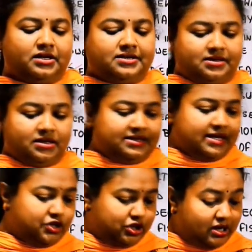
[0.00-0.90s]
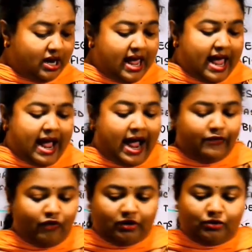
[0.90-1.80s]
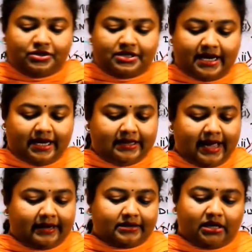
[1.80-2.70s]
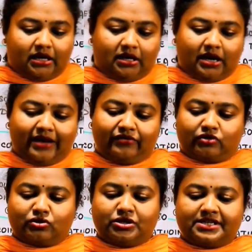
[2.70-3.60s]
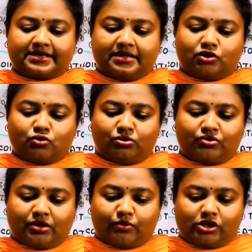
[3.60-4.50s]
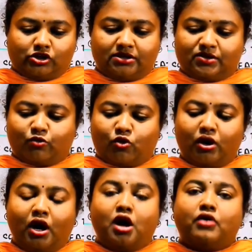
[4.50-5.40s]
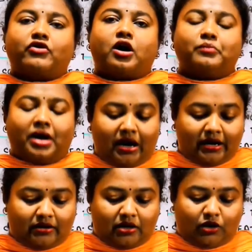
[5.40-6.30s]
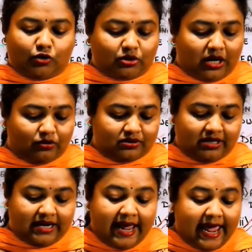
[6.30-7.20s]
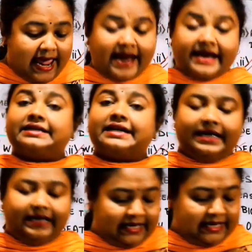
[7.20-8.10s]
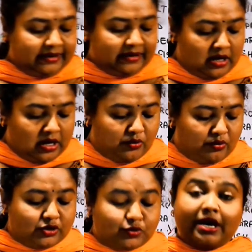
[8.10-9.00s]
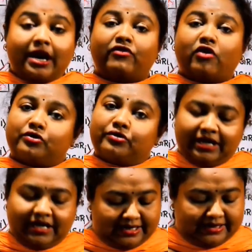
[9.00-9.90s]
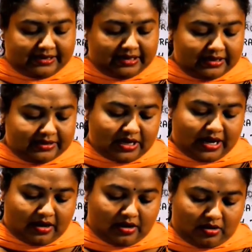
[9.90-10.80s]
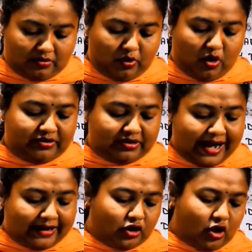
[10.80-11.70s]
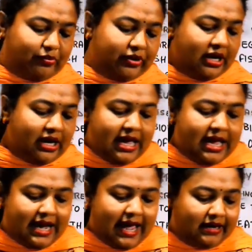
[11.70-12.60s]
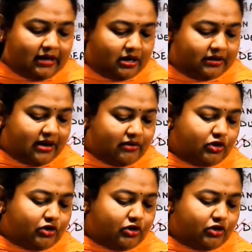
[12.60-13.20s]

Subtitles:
this session, I want to say that I want to discuss 2-3 questions more from our 2018 NEET, which we have already discussed on that topic. Like there